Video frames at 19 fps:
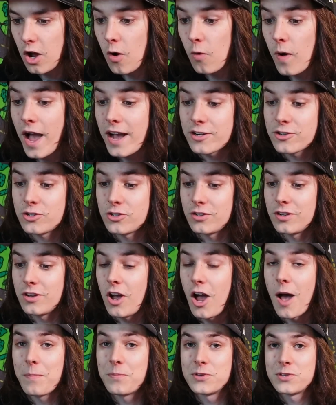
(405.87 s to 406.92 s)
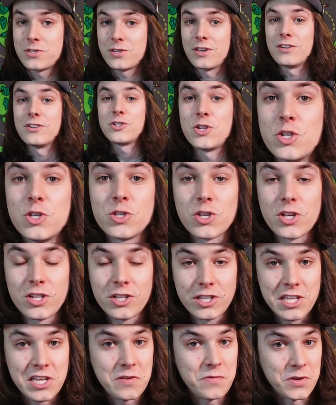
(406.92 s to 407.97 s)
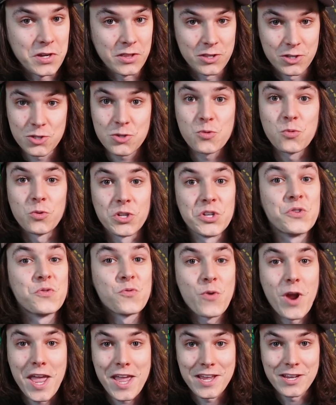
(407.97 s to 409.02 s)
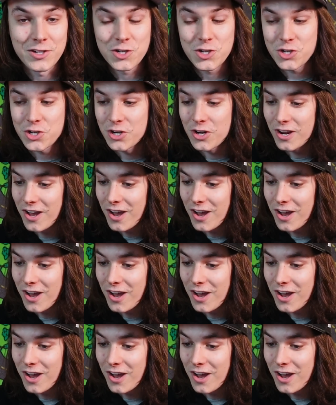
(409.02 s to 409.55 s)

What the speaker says: Oh, actually, opposite. She's leaving the school in rage.